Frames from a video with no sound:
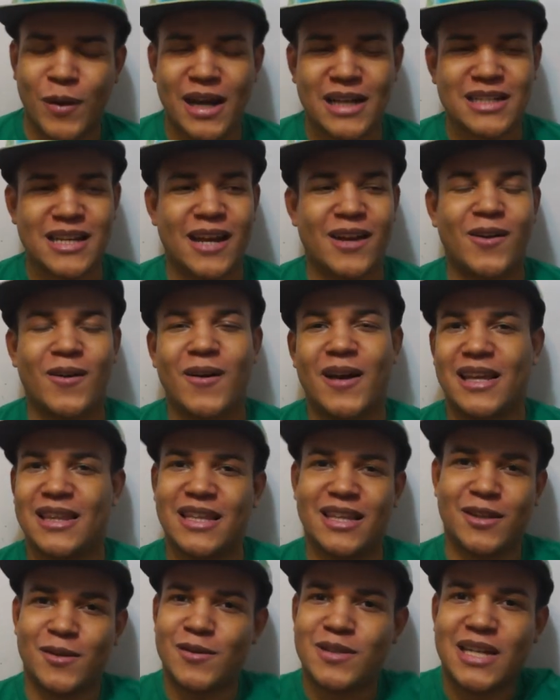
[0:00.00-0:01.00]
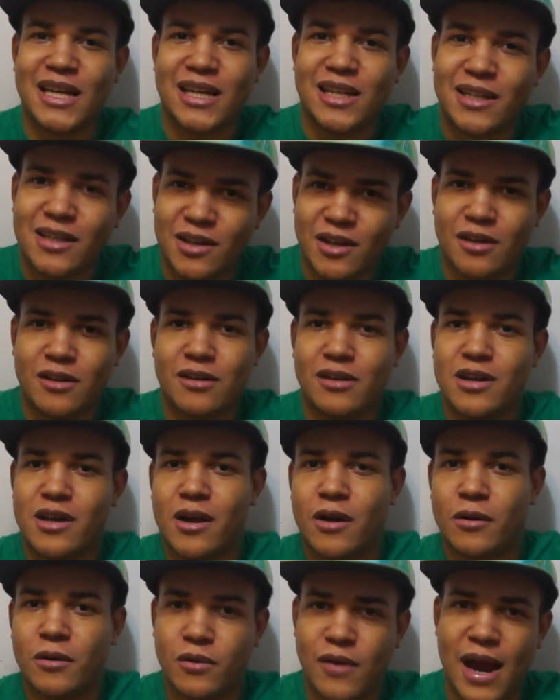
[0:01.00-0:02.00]
rectangle and then there was like you
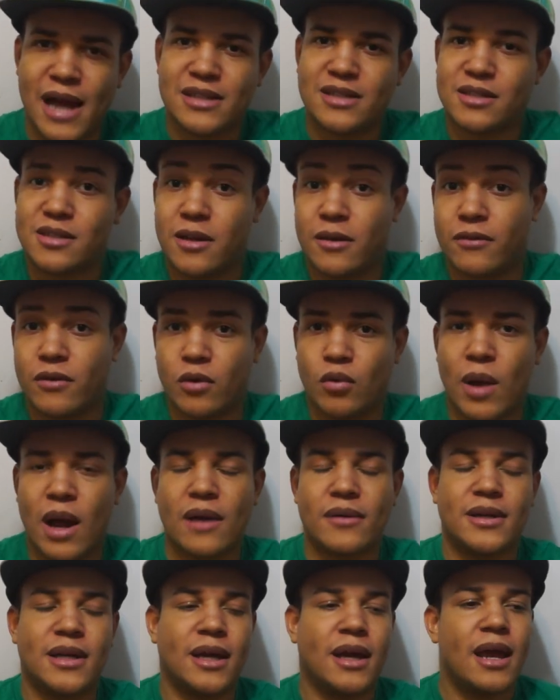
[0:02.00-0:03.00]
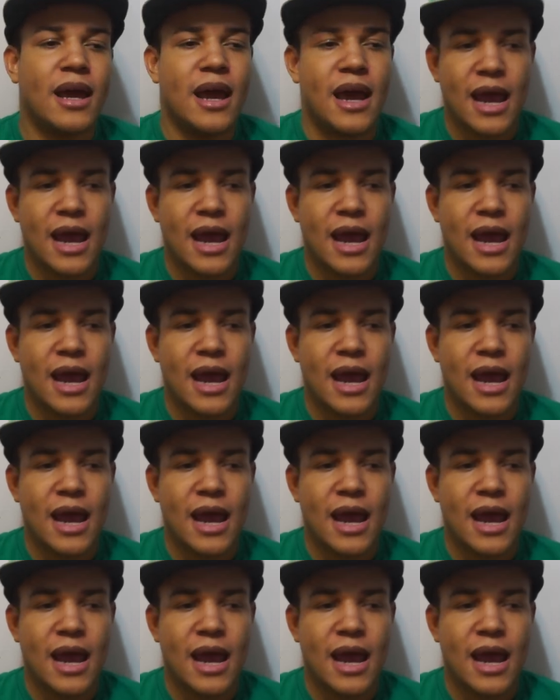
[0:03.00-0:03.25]
know grass and stuff around it